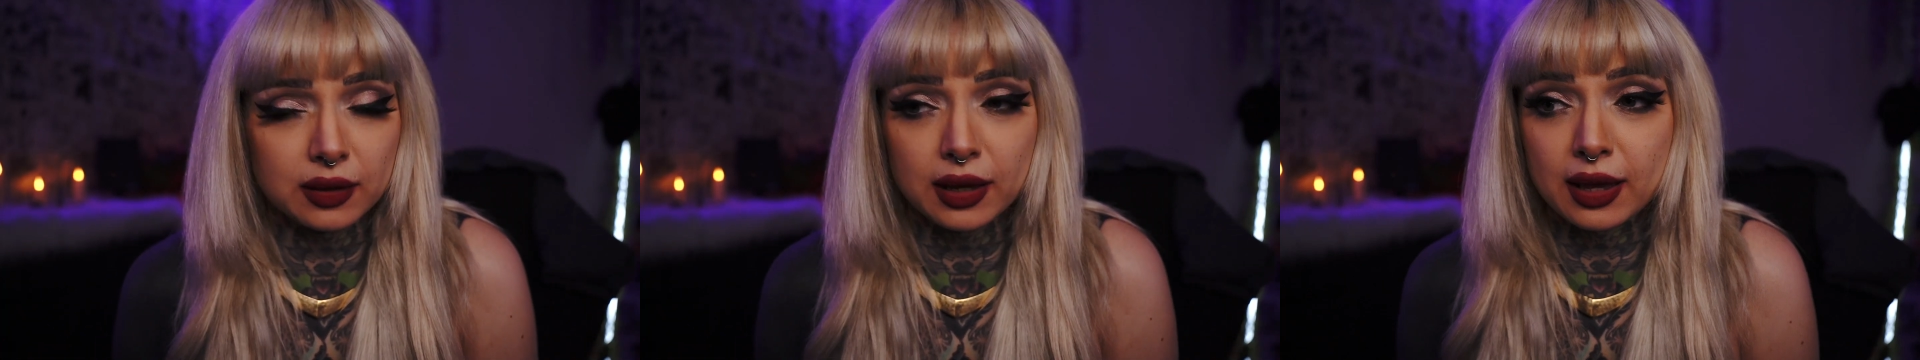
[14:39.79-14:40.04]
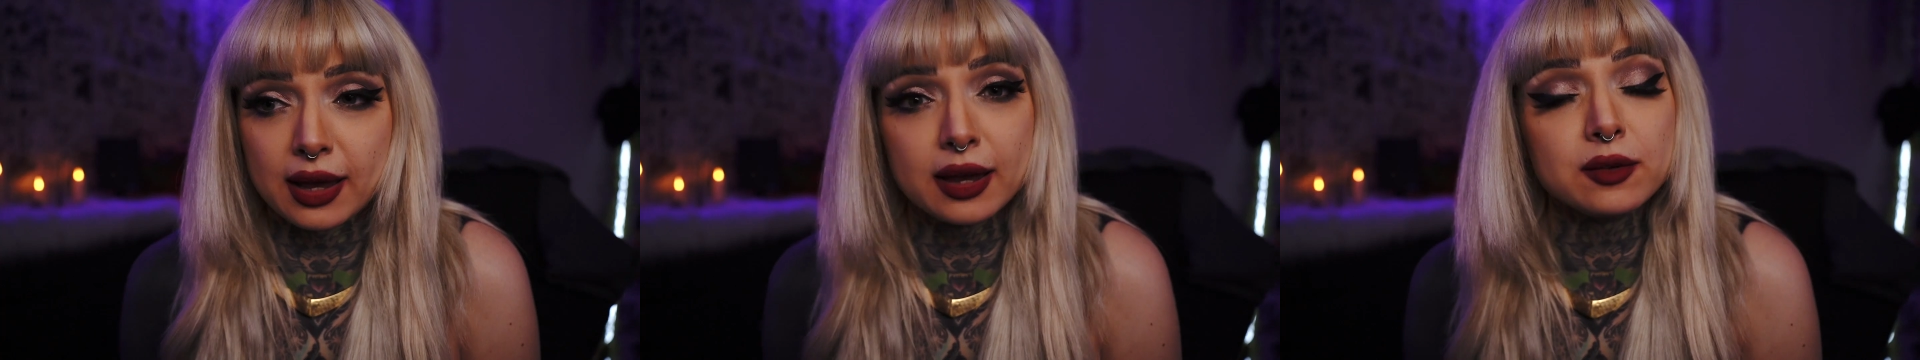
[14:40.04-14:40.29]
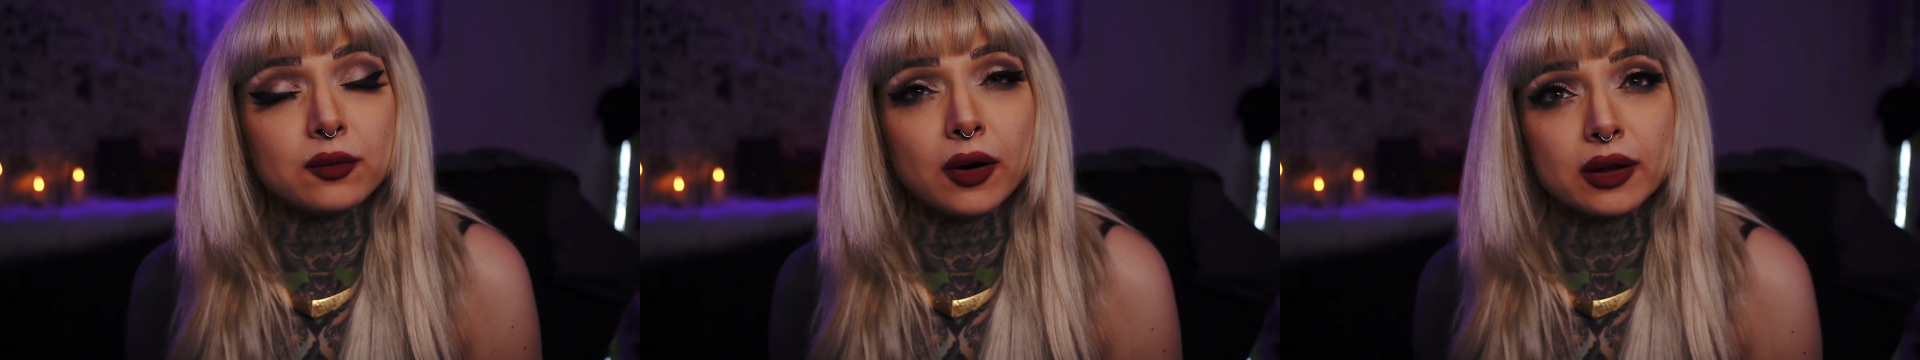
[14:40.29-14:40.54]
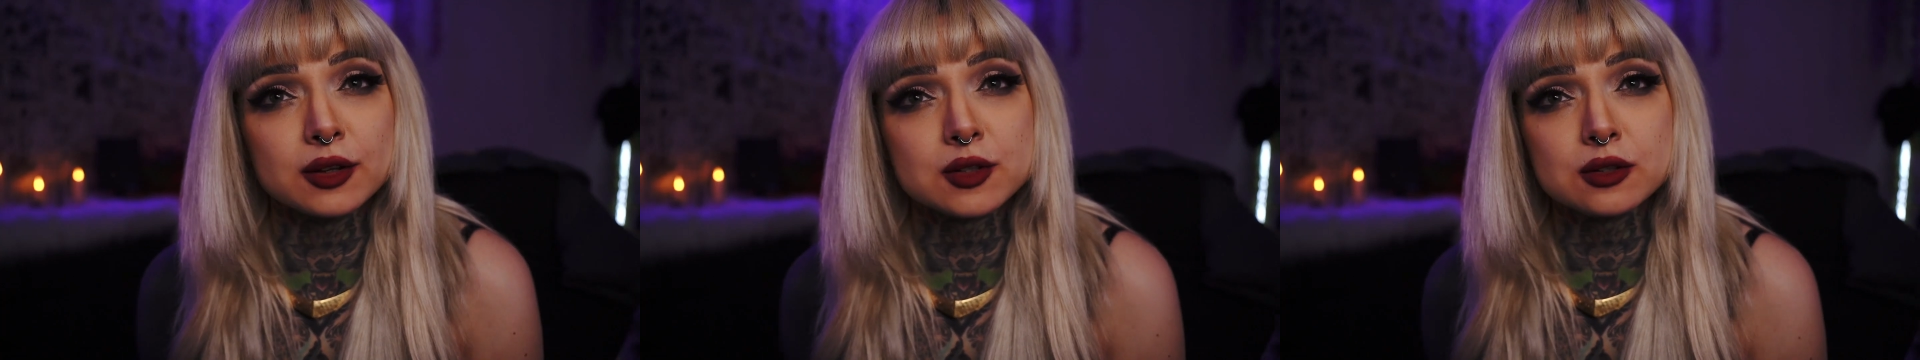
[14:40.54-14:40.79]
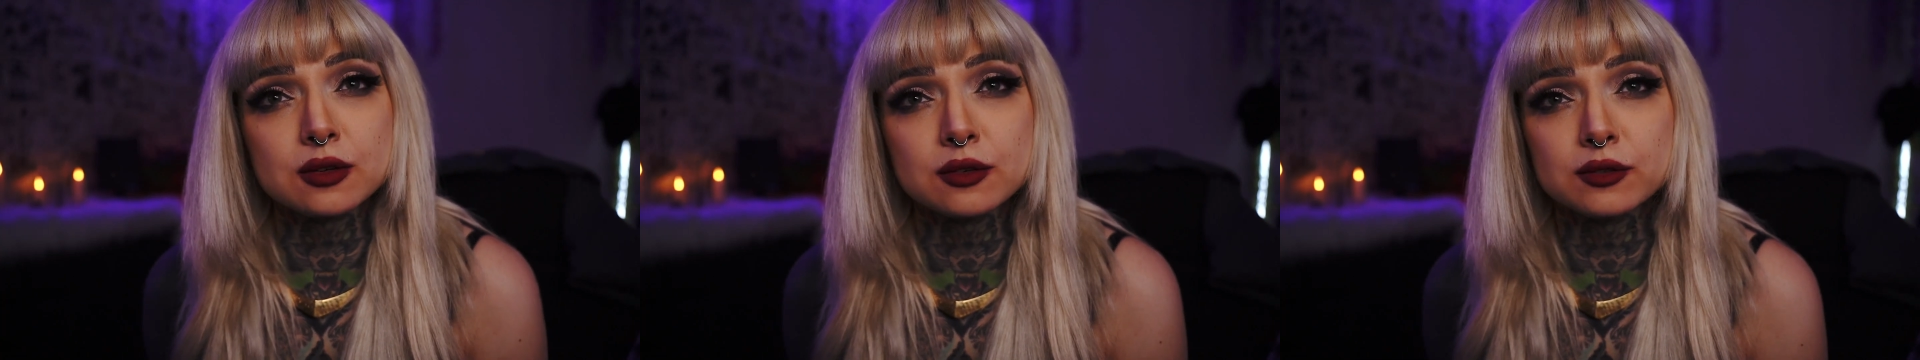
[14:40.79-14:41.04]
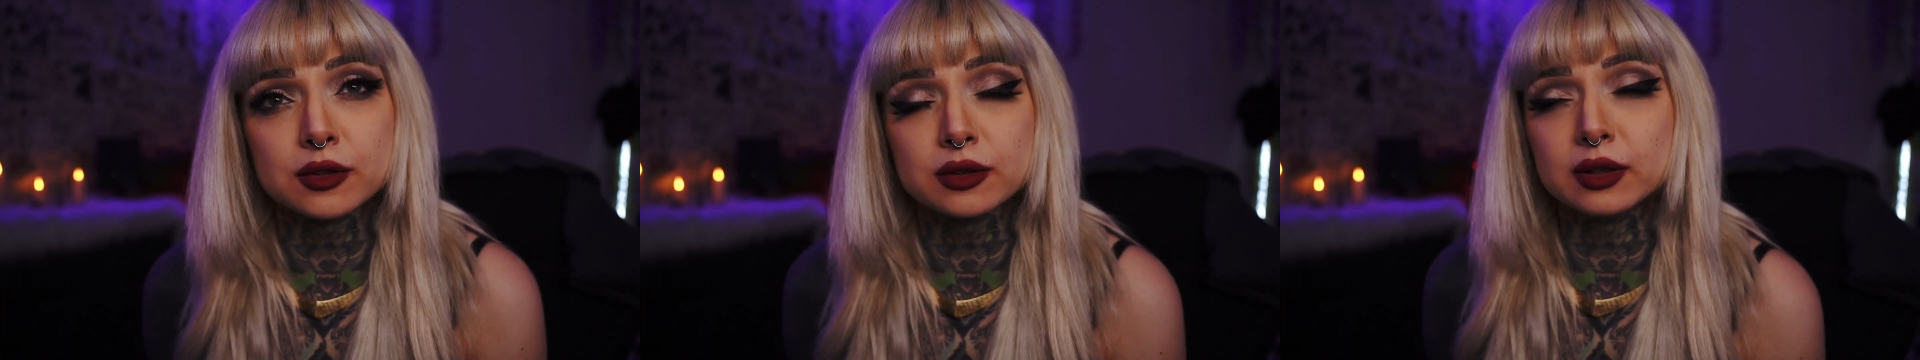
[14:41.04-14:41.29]
Like, I wanted to
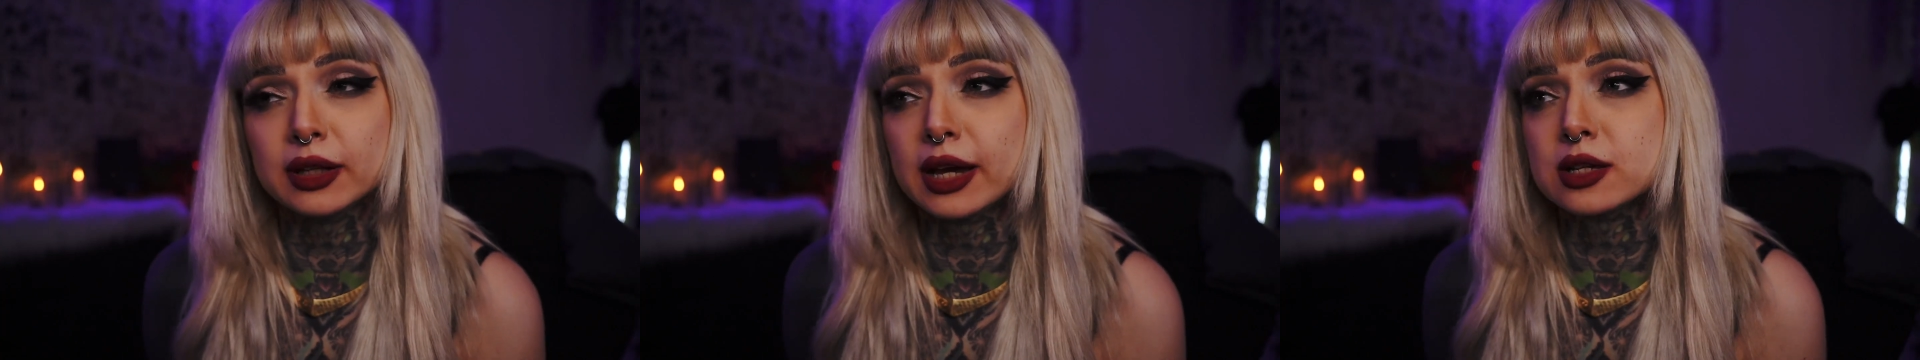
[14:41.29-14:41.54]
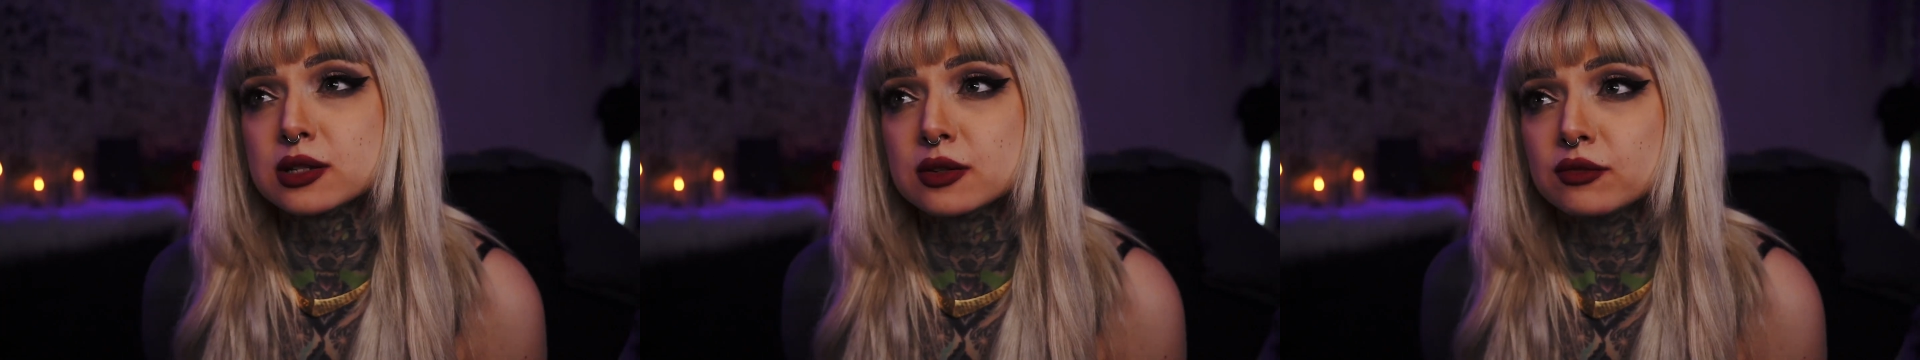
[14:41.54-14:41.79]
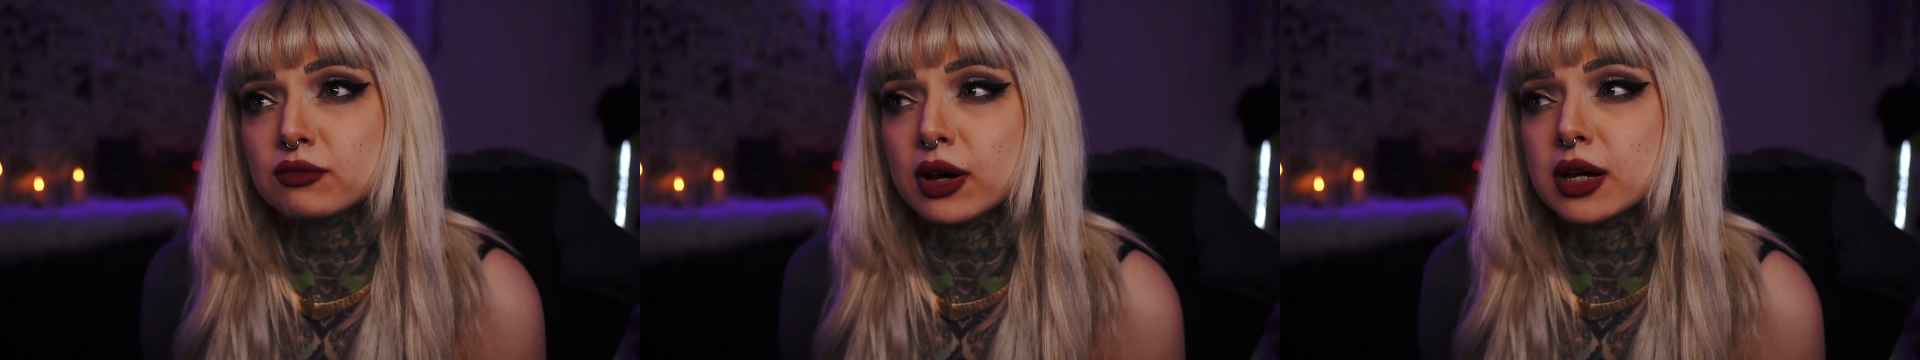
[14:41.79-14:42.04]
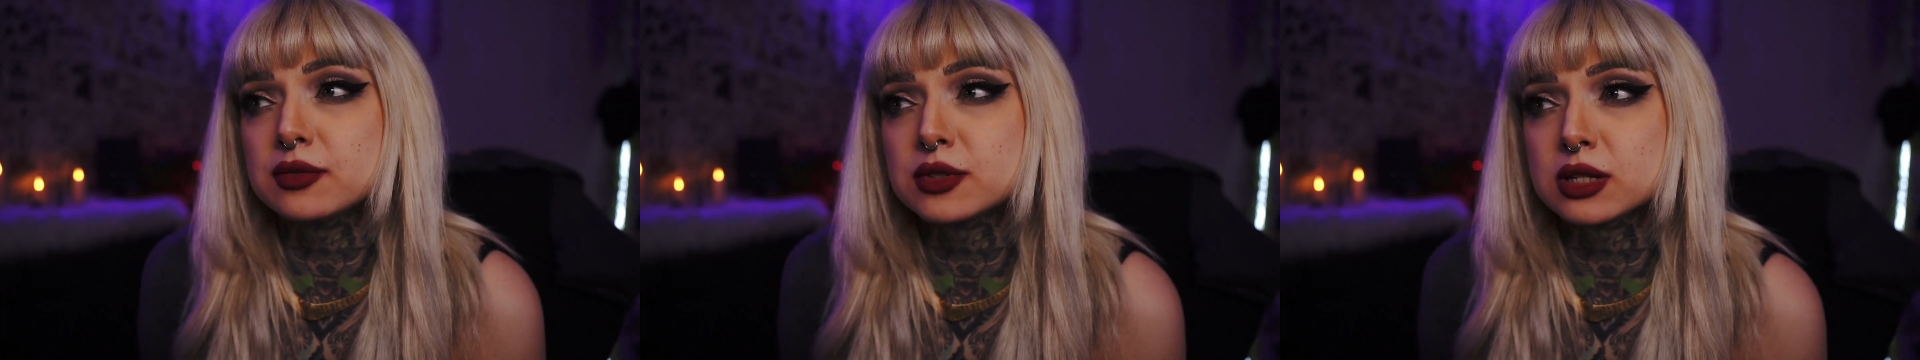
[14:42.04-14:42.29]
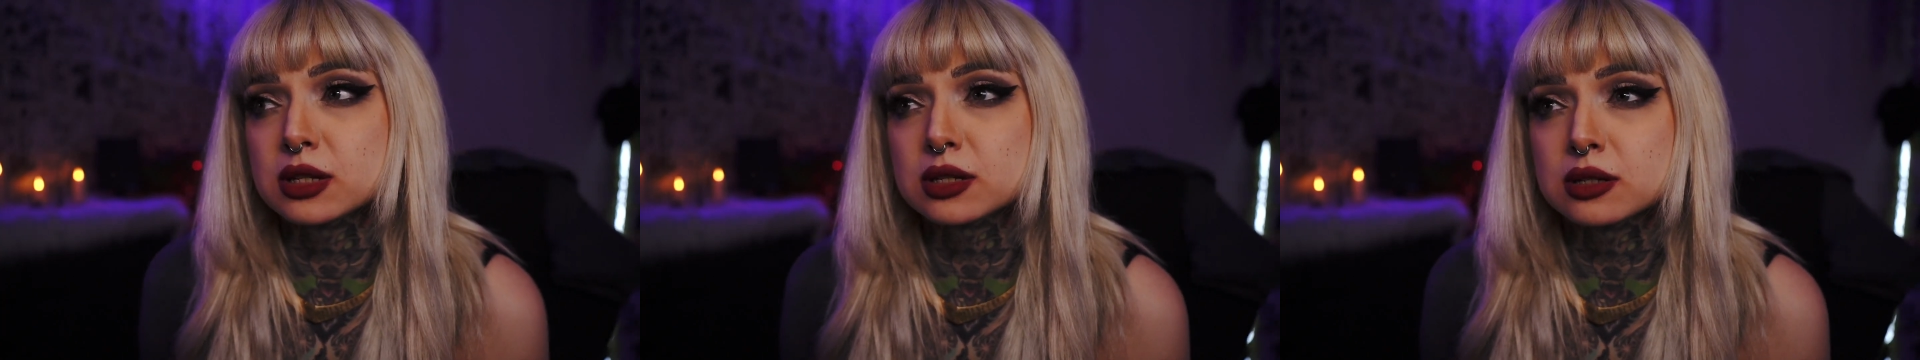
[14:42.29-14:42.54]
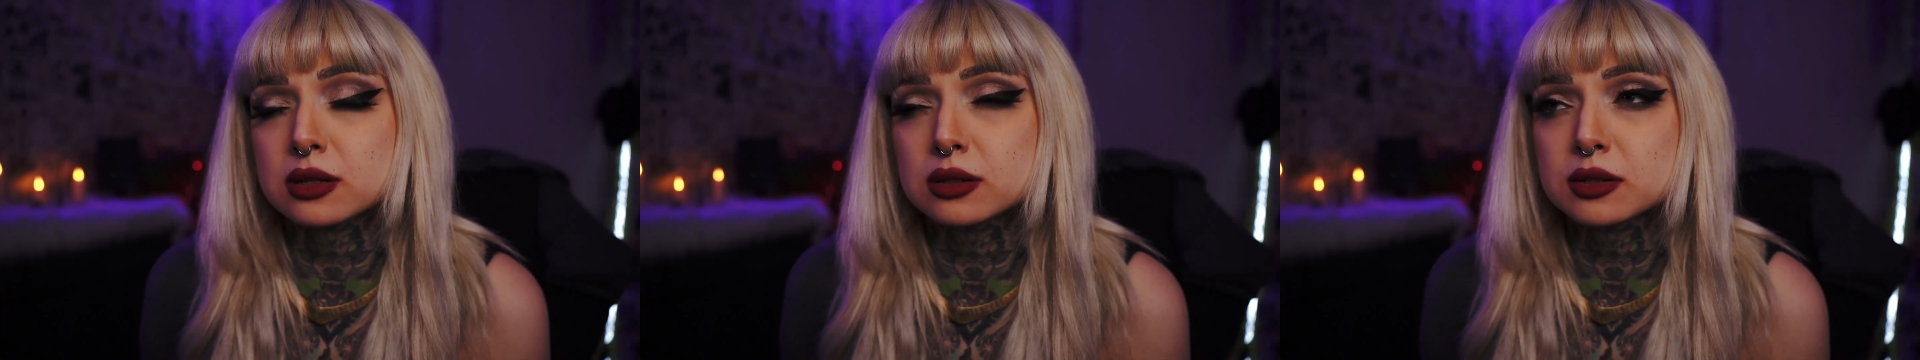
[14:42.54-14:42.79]
for the last
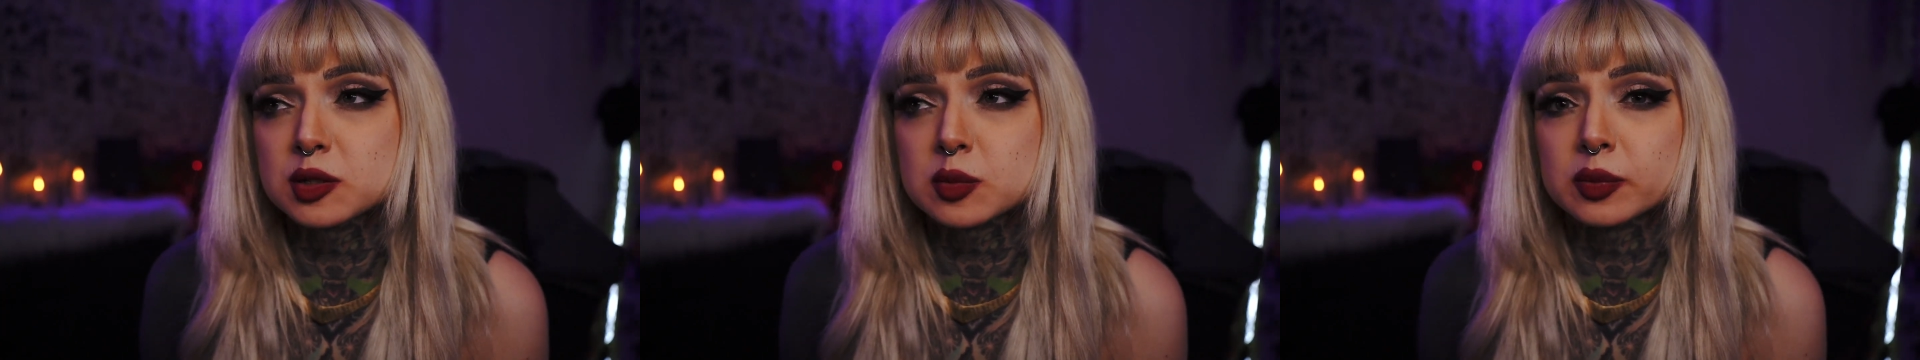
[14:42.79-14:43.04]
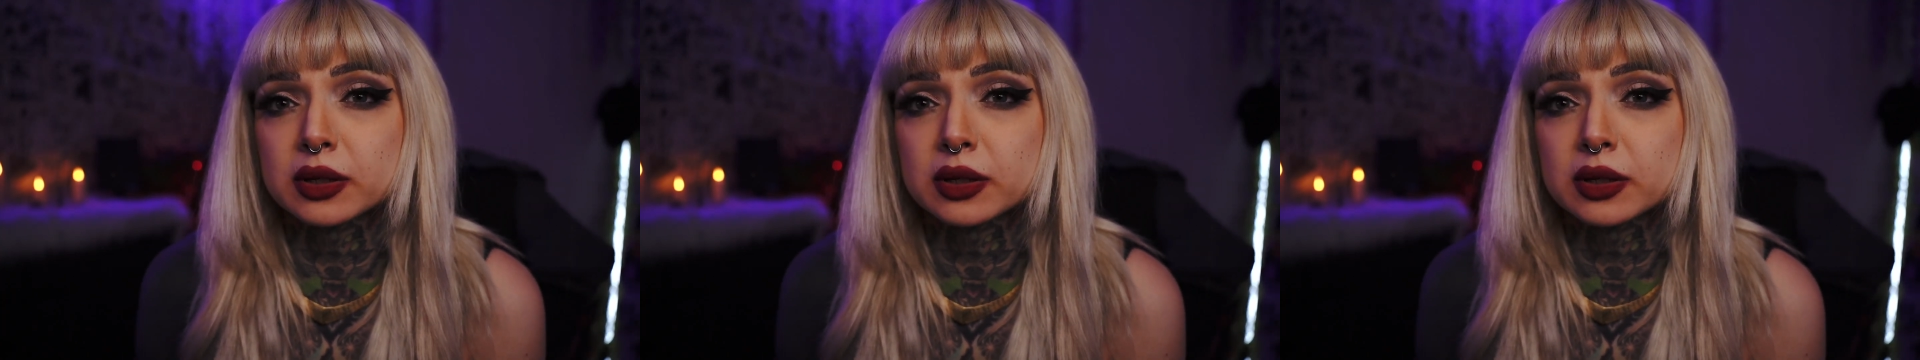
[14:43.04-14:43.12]
5-6 years,